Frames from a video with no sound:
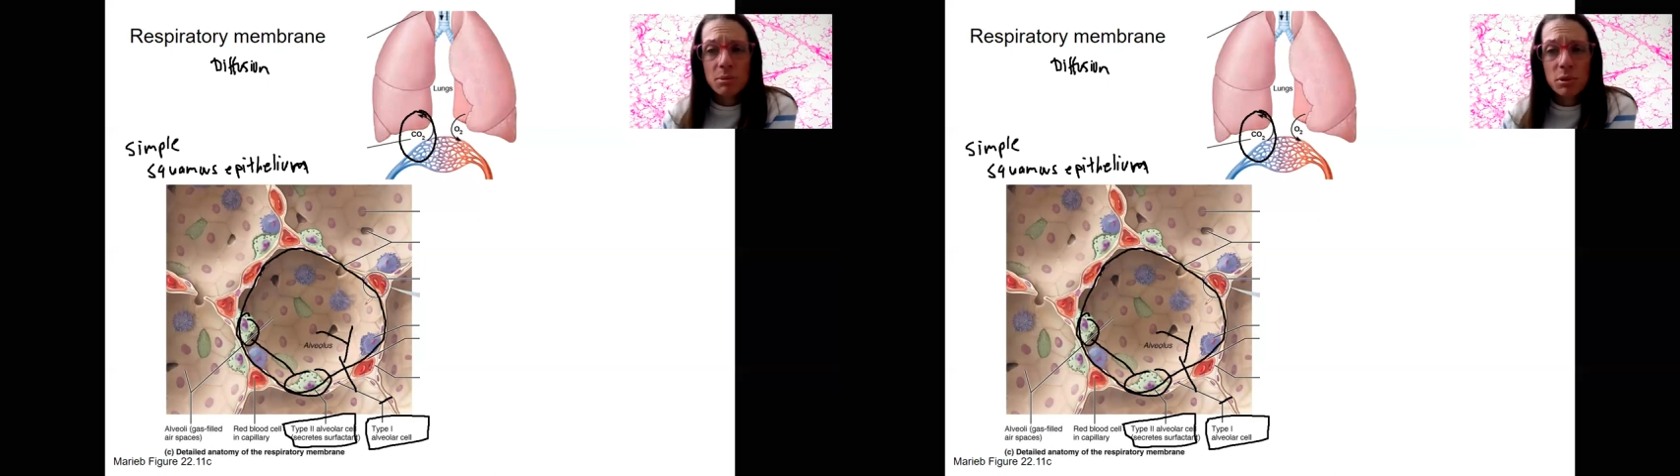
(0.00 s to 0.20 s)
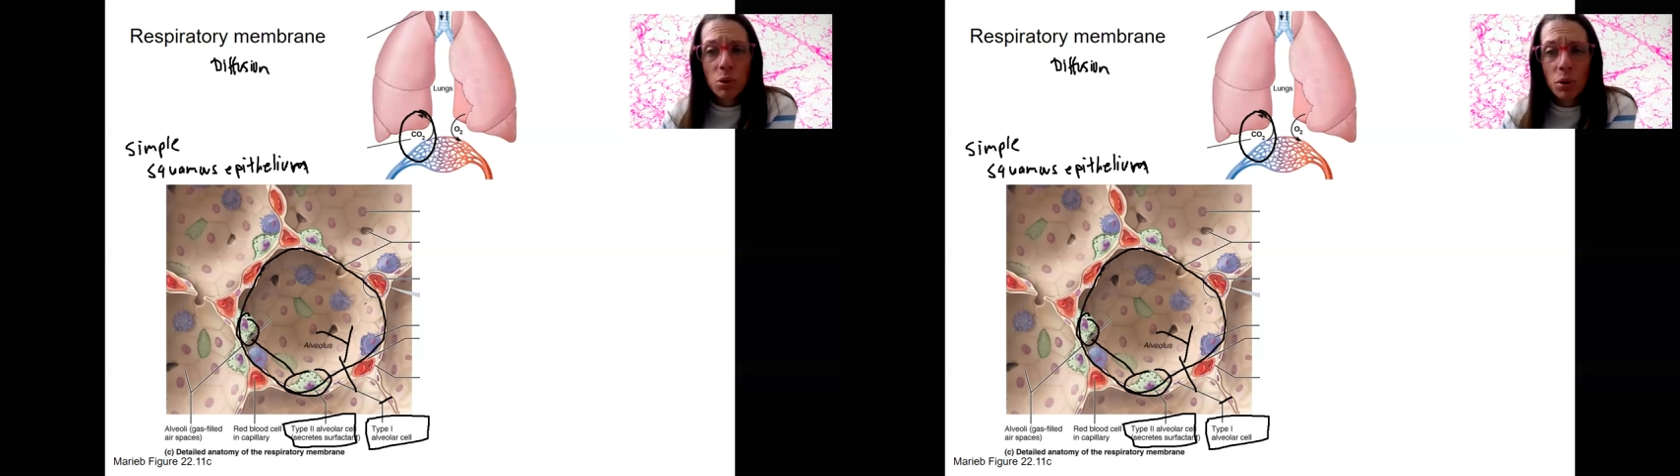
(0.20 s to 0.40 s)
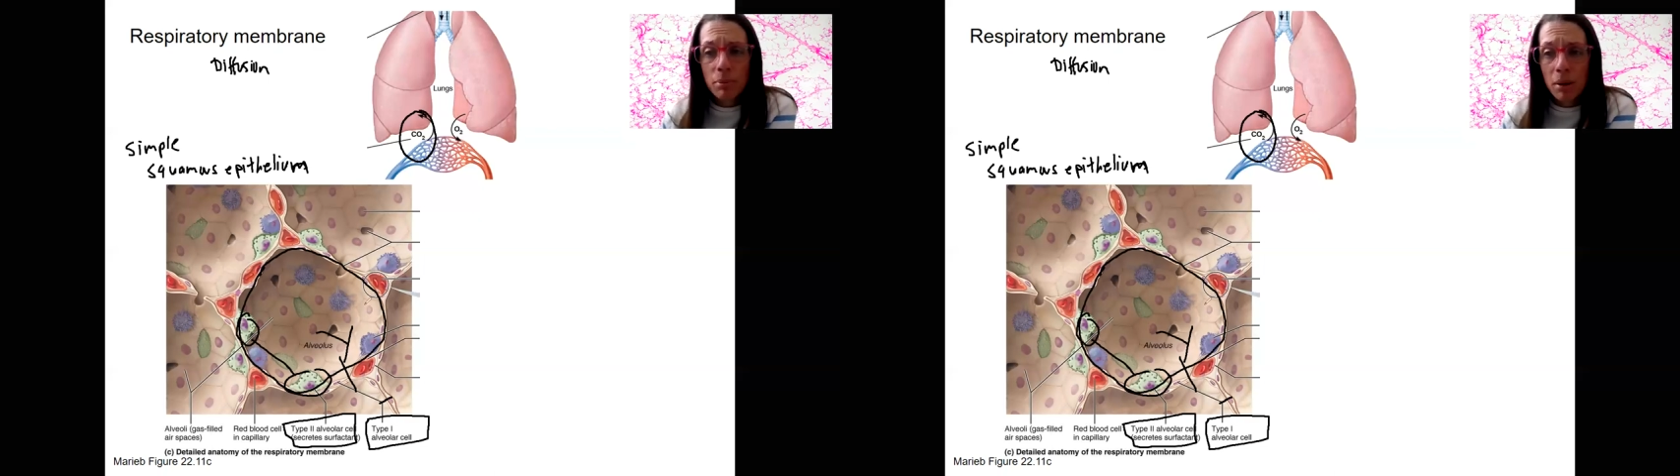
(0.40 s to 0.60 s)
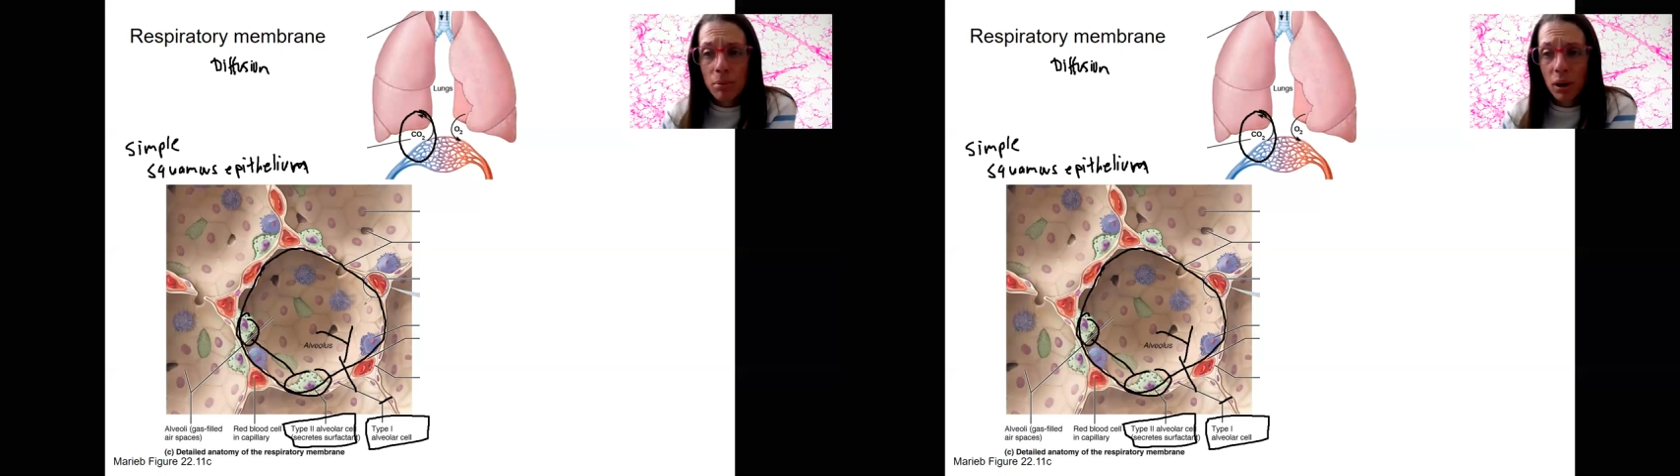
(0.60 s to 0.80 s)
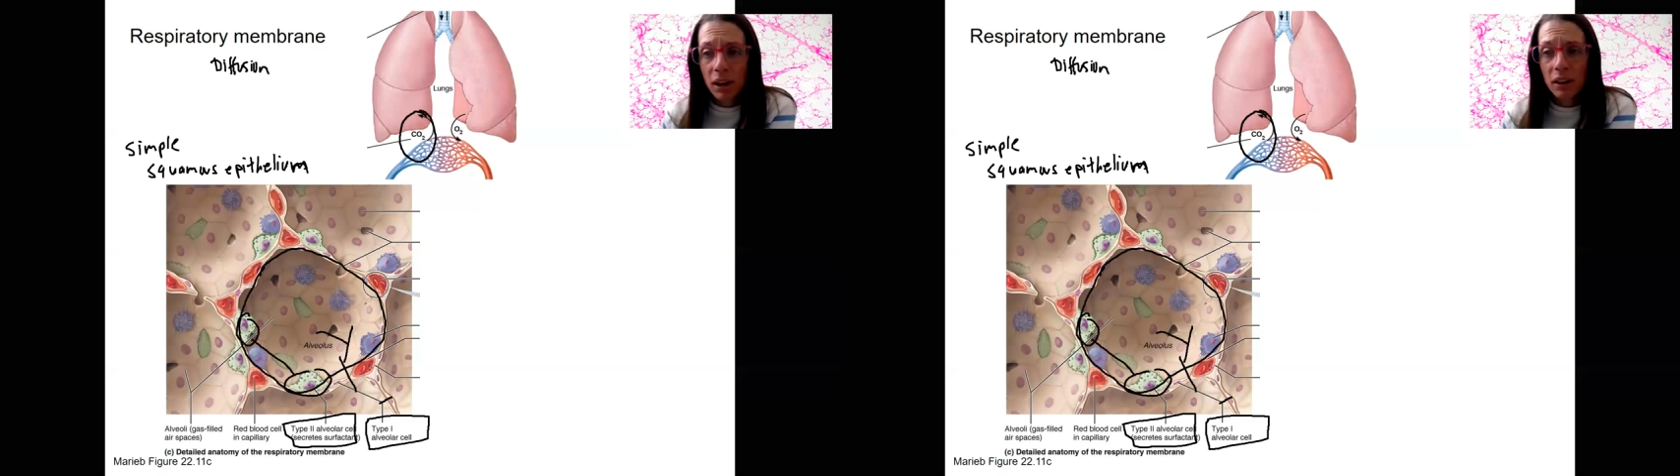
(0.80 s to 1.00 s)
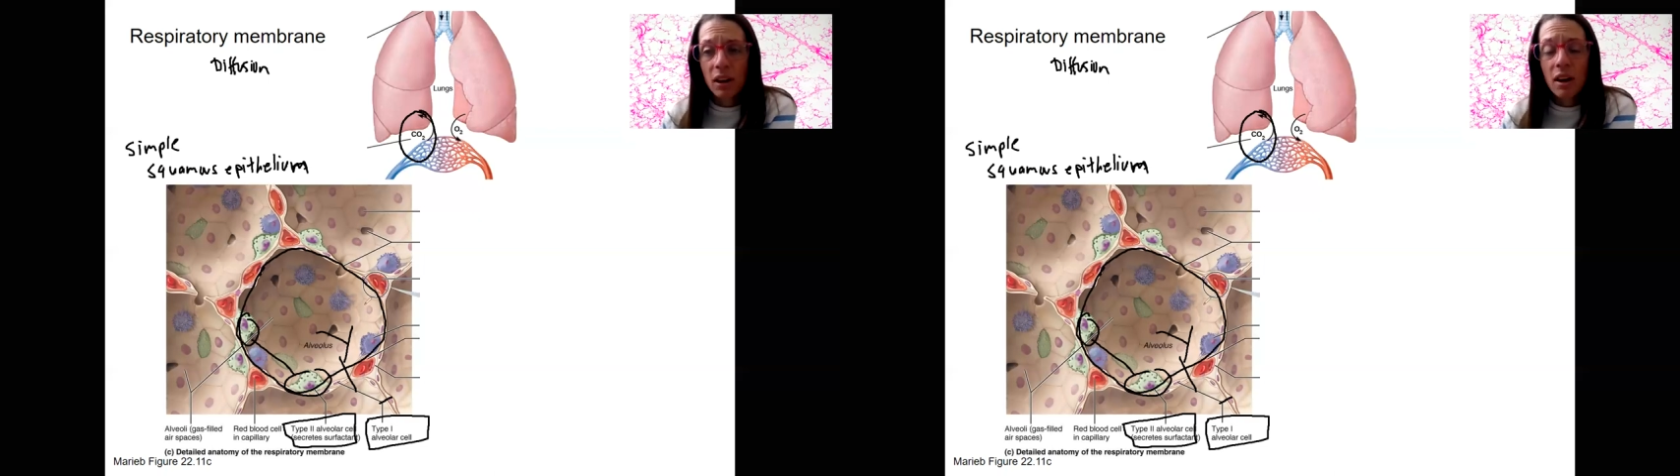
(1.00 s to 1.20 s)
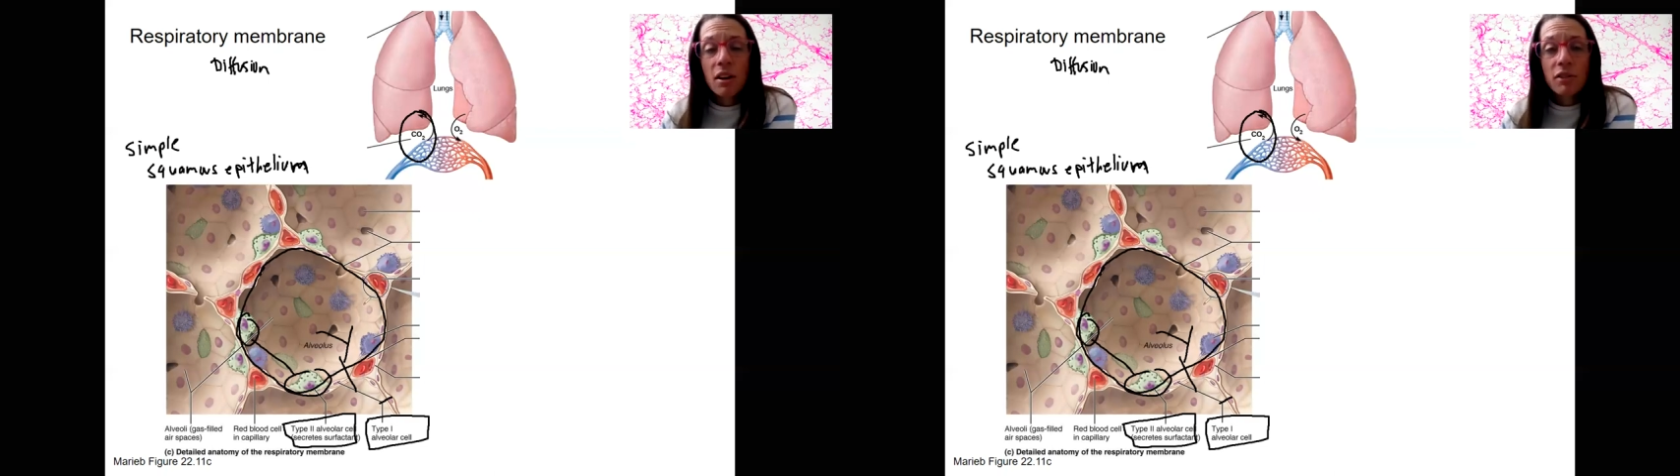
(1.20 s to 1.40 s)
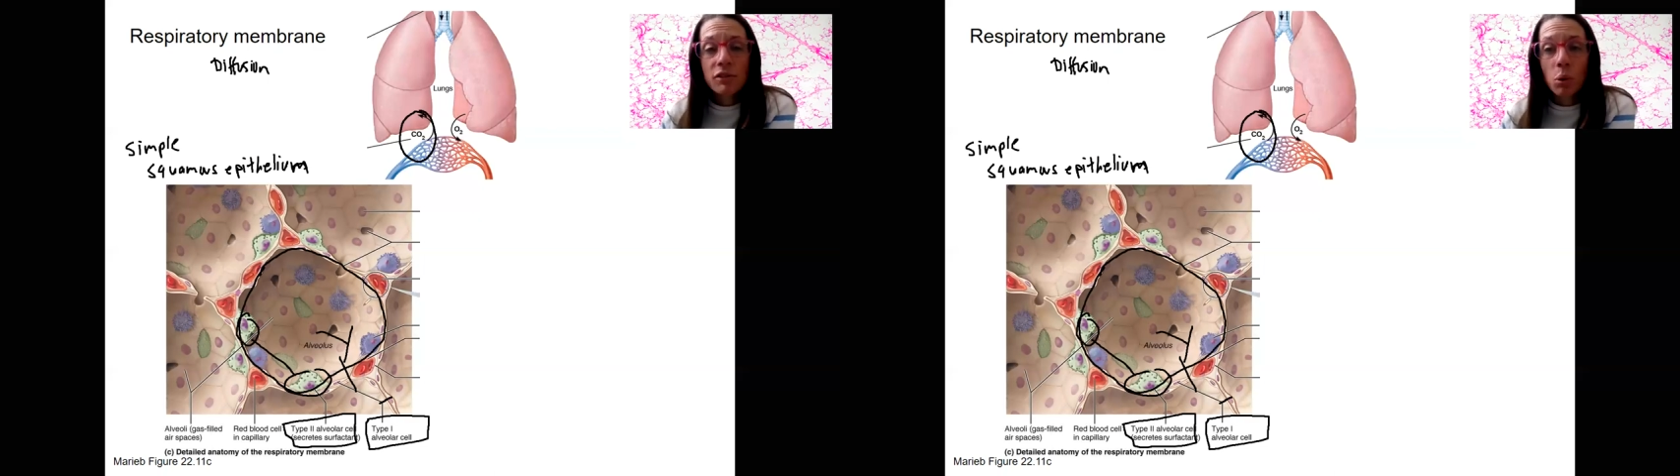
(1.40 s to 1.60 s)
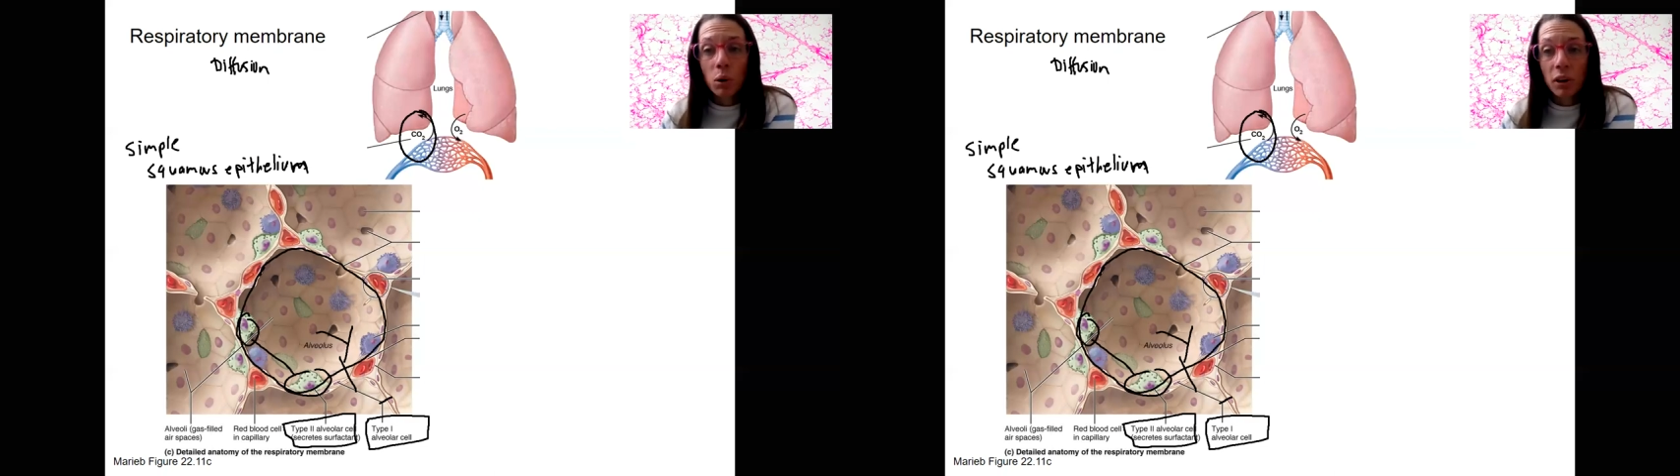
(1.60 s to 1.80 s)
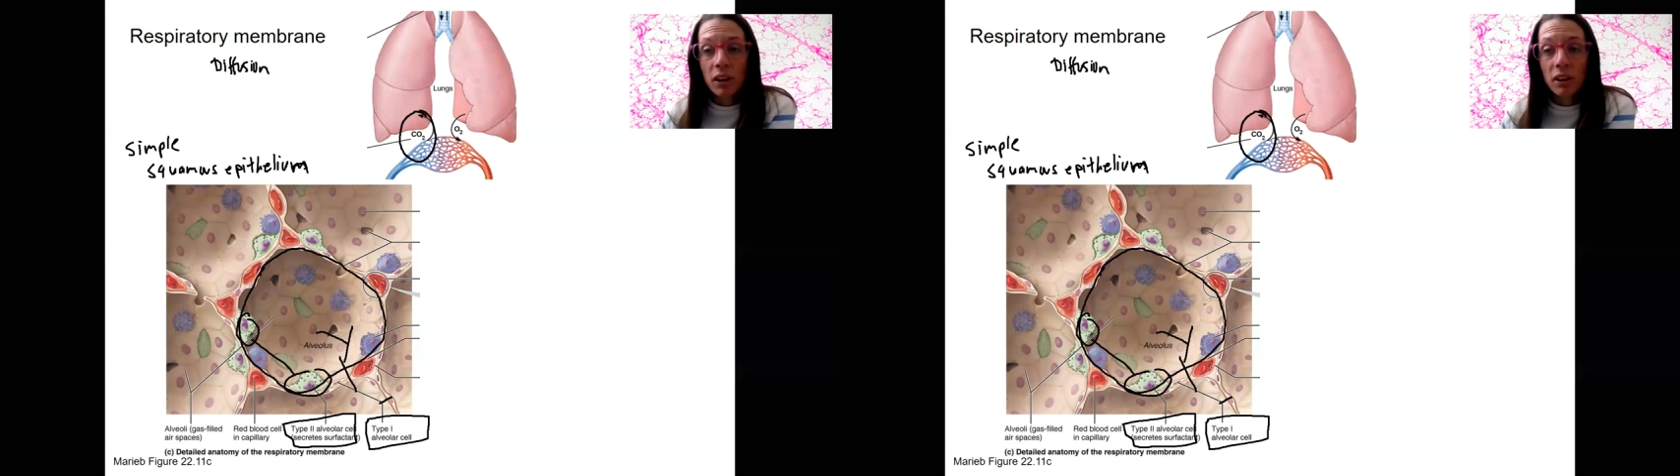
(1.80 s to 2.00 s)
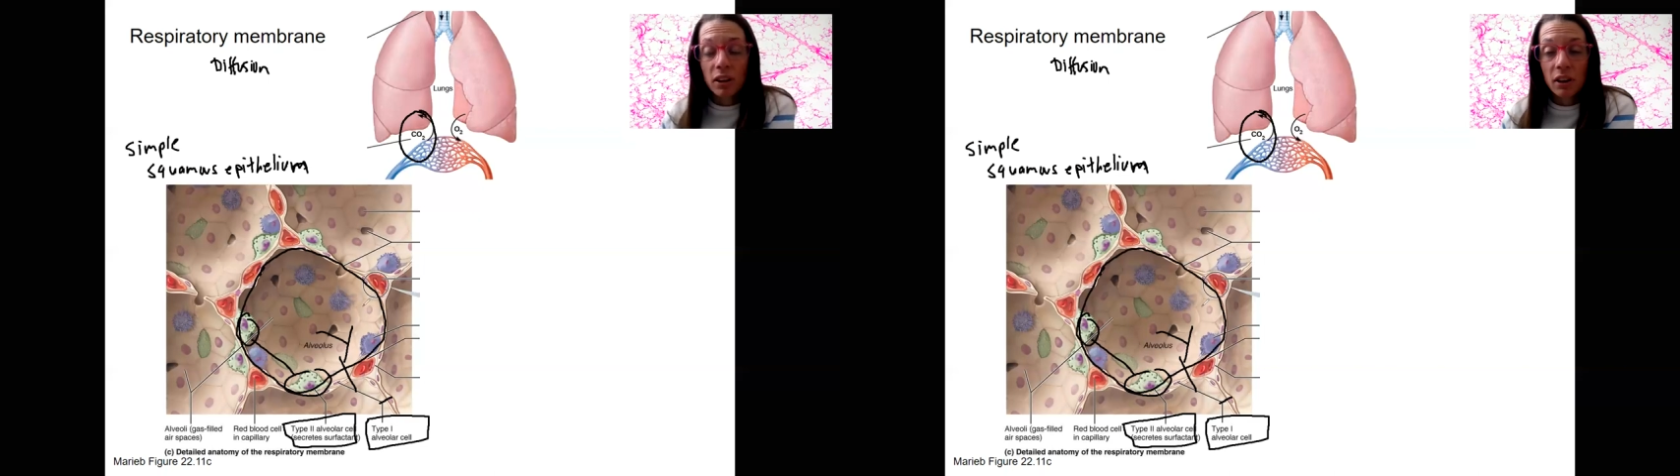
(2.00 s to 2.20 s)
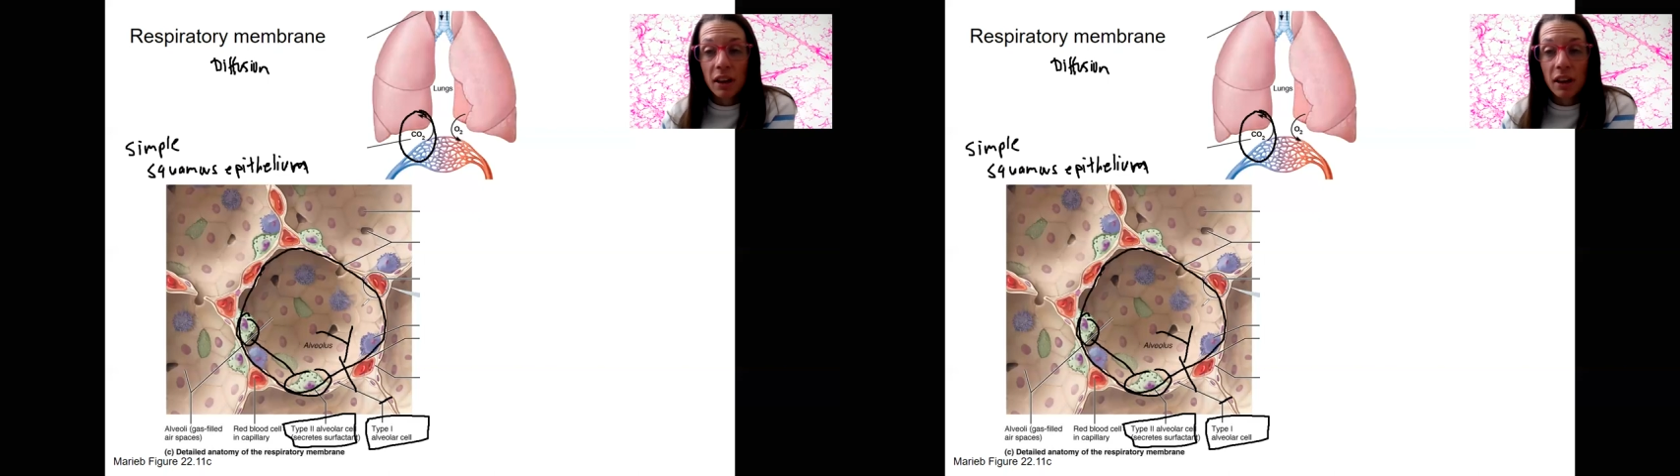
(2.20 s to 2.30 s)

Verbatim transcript: respiratory membrane for uh,